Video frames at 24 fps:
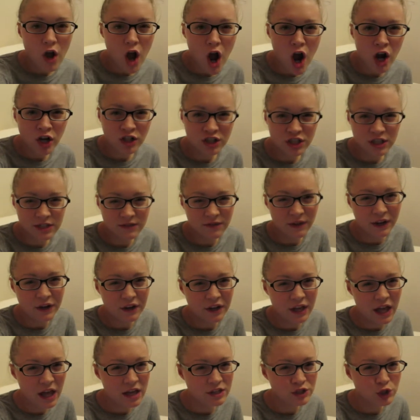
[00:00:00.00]
Archie's
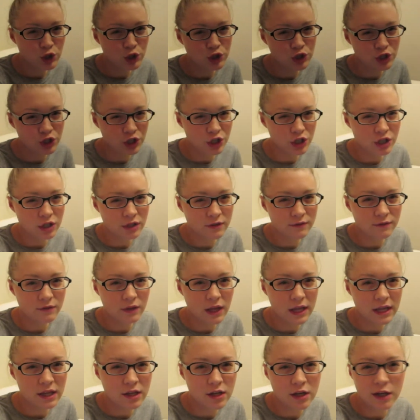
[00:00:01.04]
very unsure of
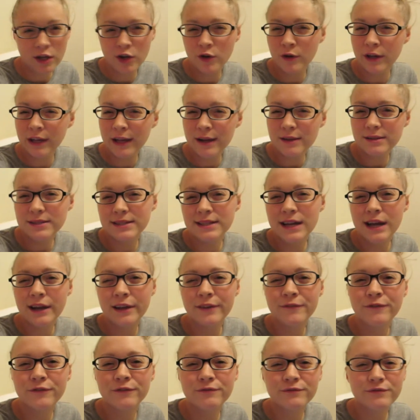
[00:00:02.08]
like going outside
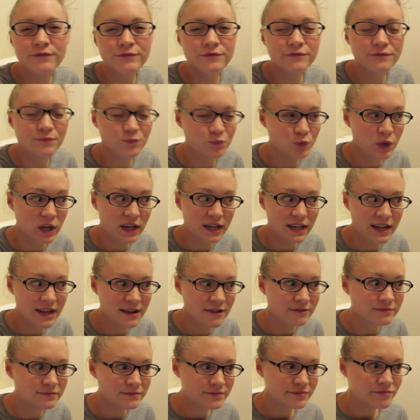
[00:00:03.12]
right
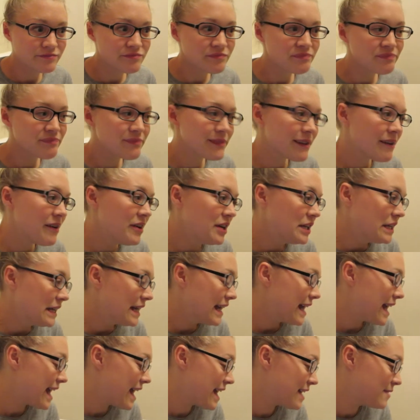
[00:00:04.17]
now.
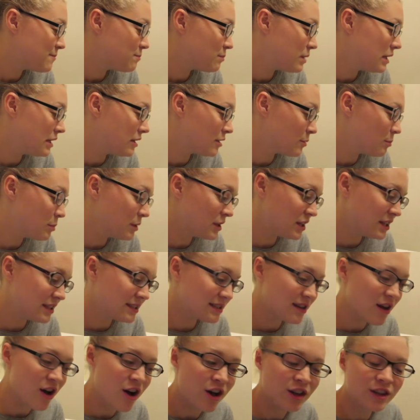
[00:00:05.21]
And Peter put his
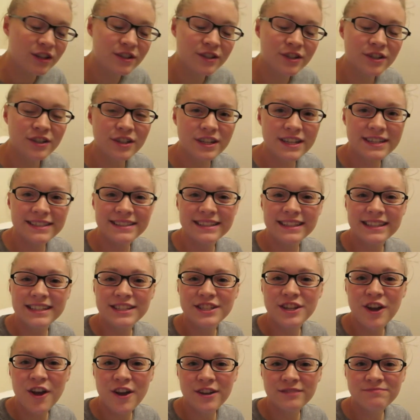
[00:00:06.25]
collar or his leash
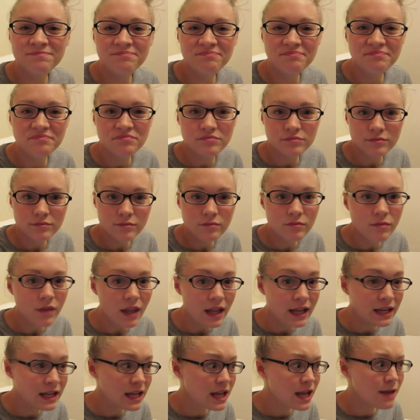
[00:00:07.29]
on
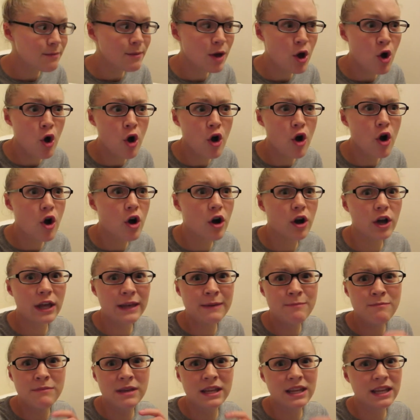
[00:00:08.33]
and he came
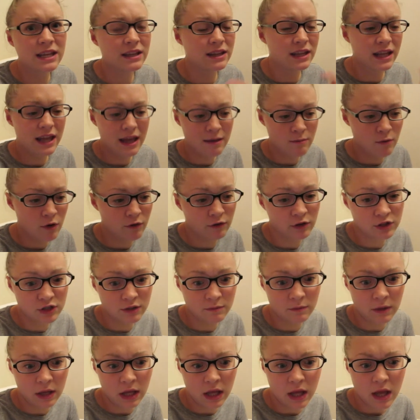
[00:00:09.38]
immediately came over to
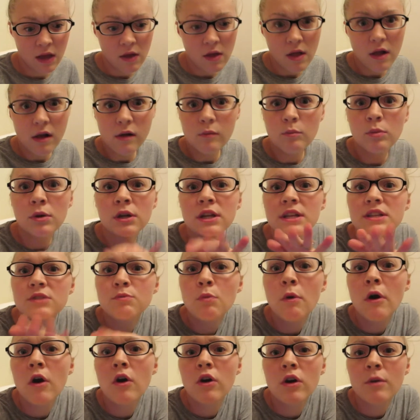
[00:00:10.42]
me put his
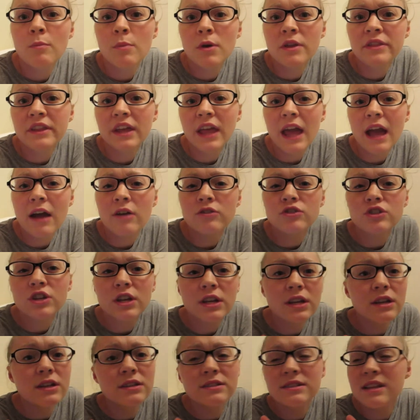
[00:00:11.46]
paw up on the couch,
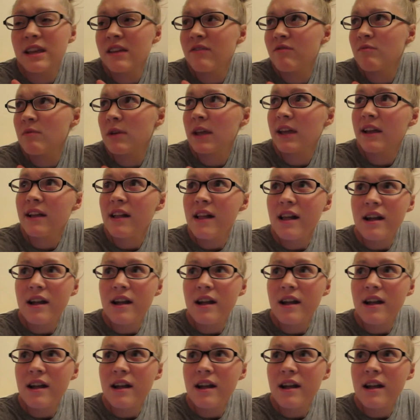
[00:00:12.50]
like, save me.